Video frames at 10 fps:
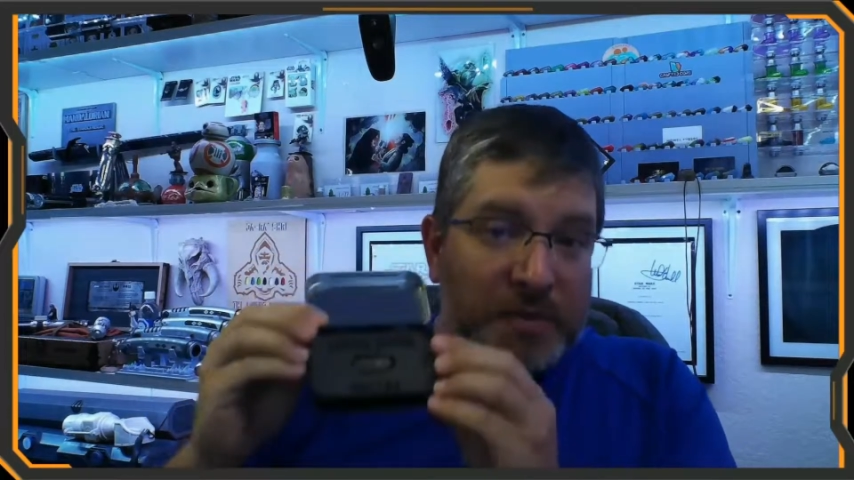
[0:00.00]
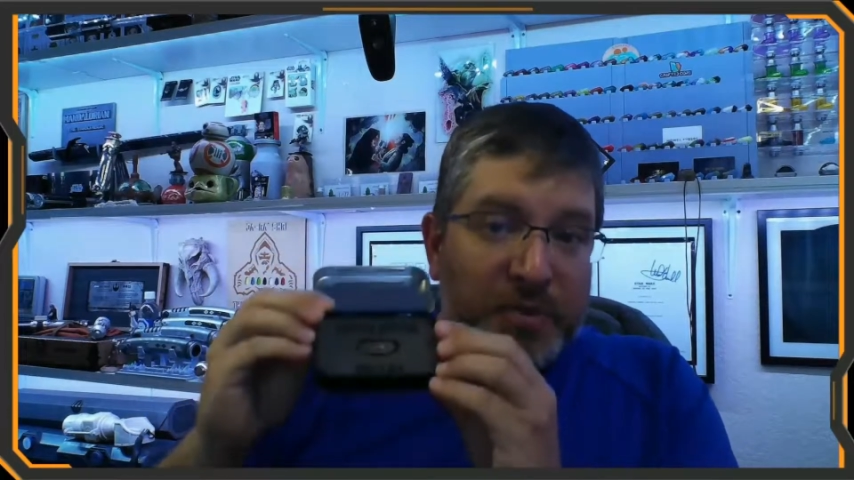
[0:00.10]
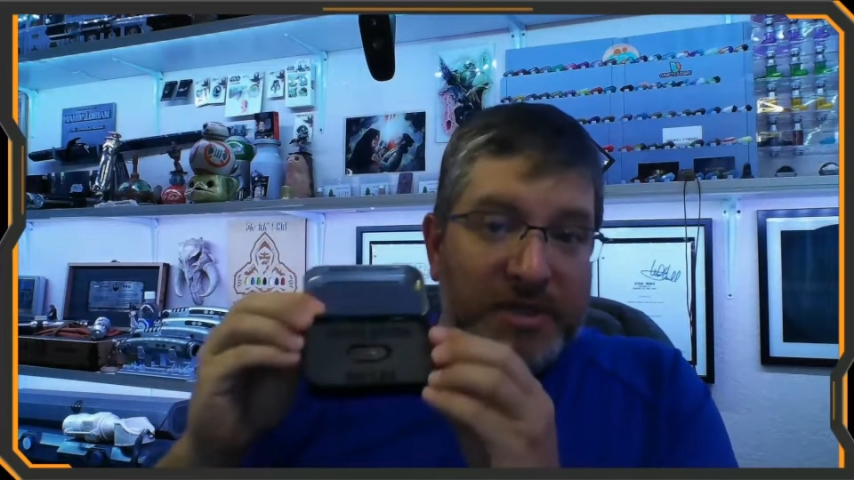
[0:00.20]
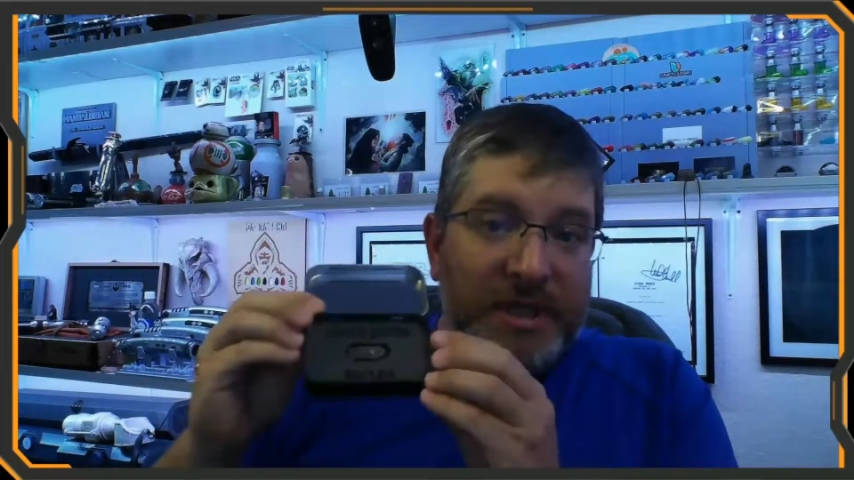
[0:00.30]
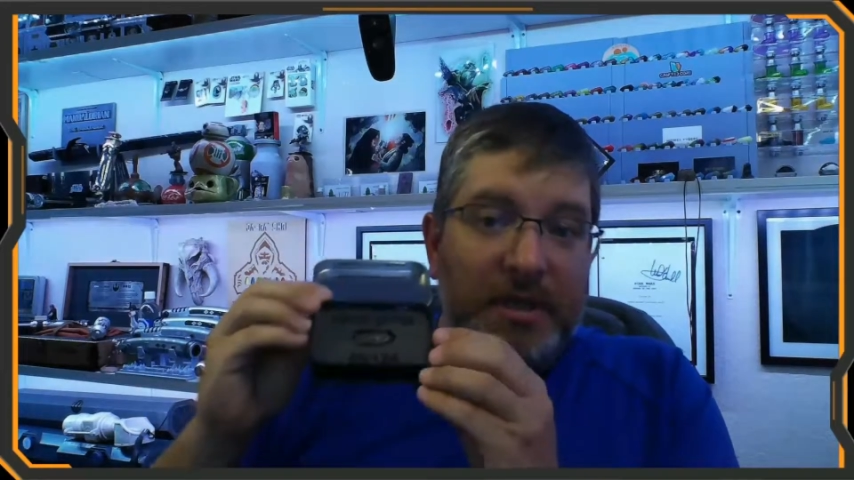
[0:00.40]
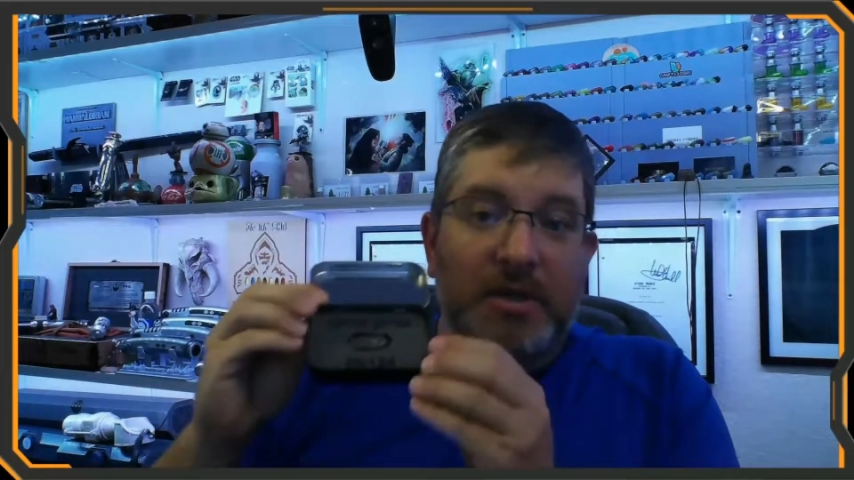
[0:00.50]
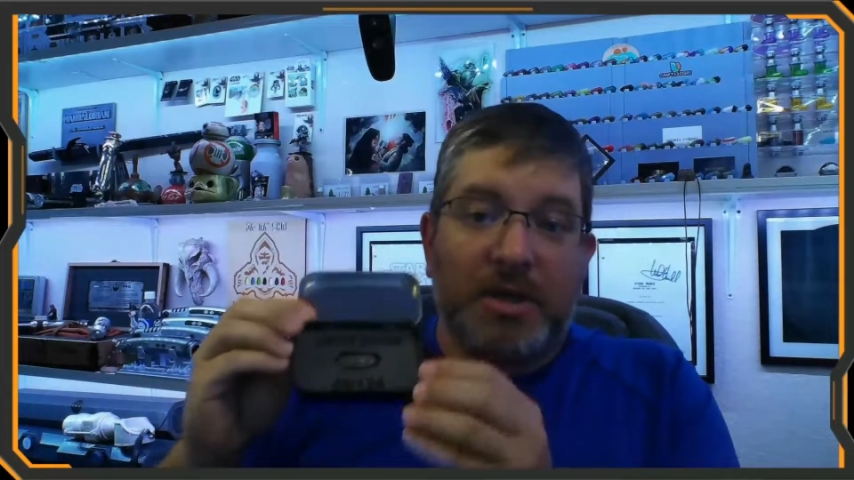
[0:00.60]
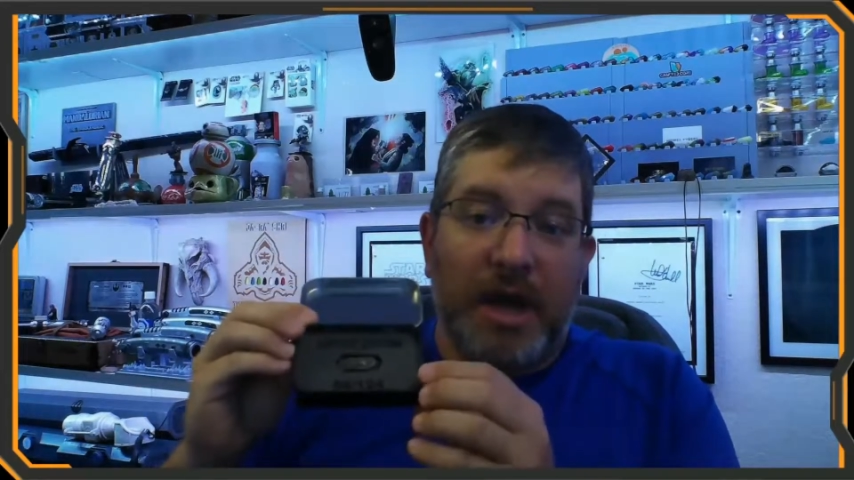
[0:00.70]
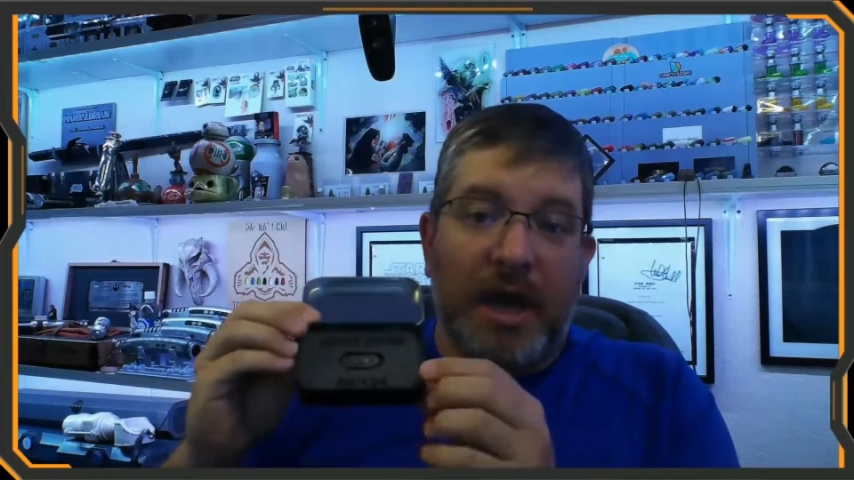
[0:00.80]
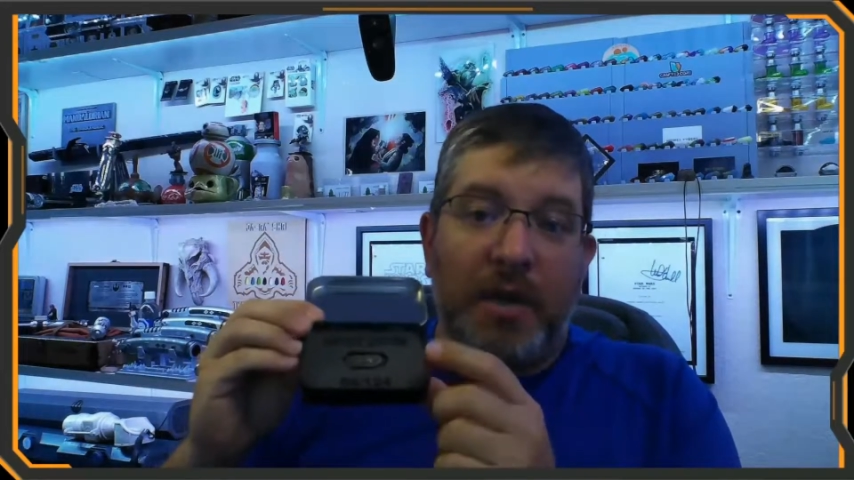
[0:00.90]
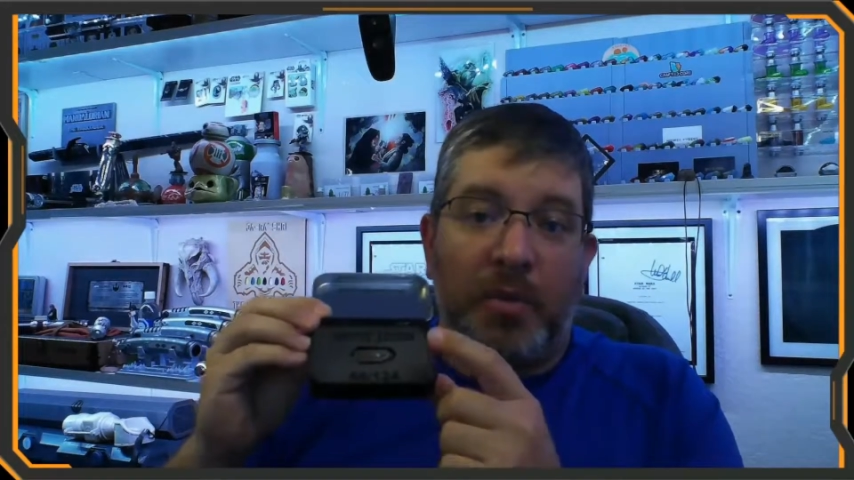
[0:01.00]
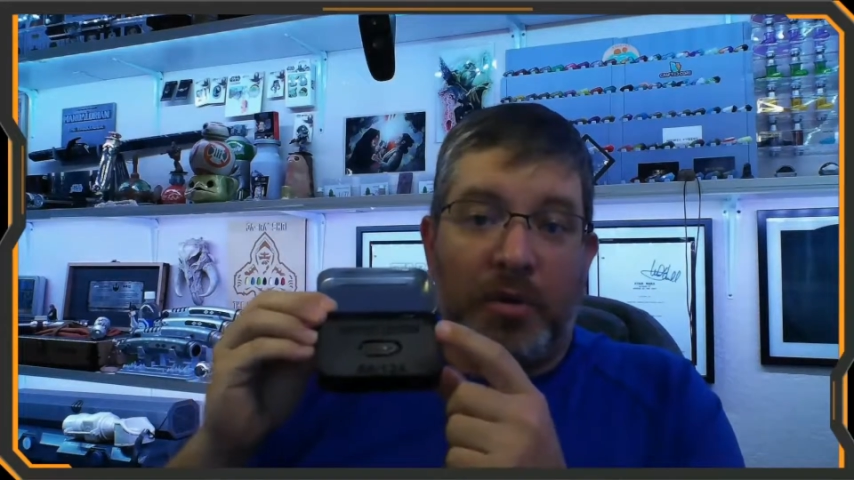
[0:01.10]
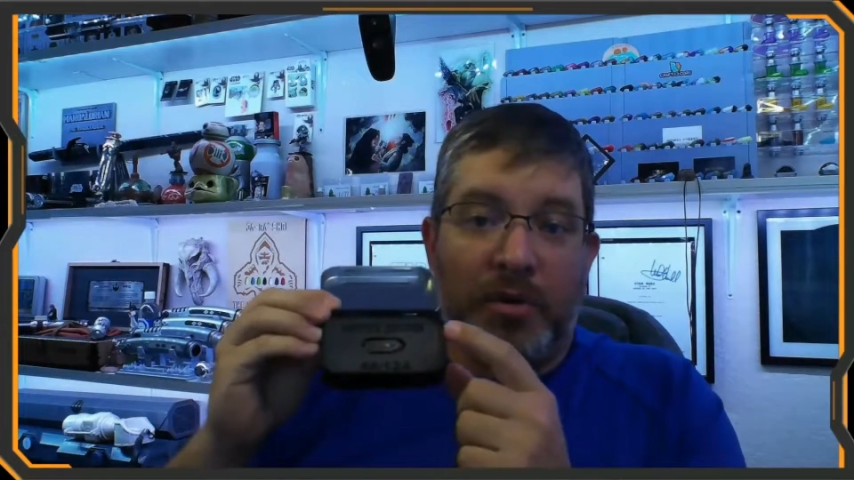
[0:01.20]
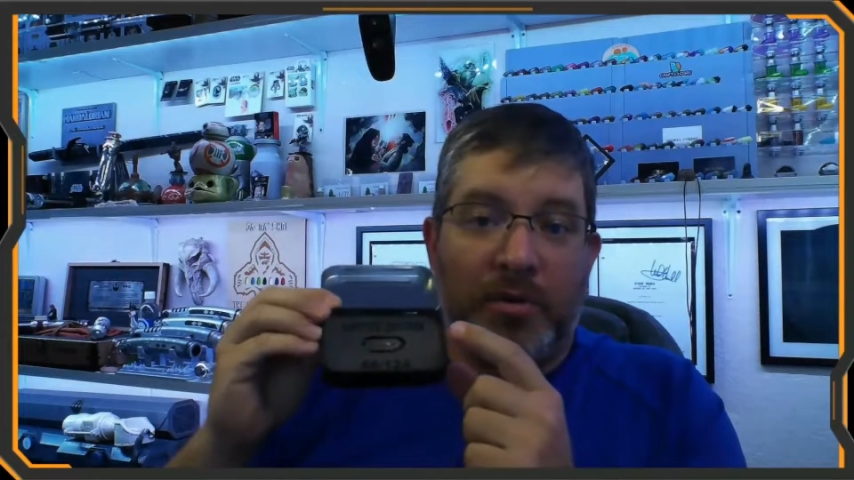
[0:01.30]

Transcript: particular Kyber,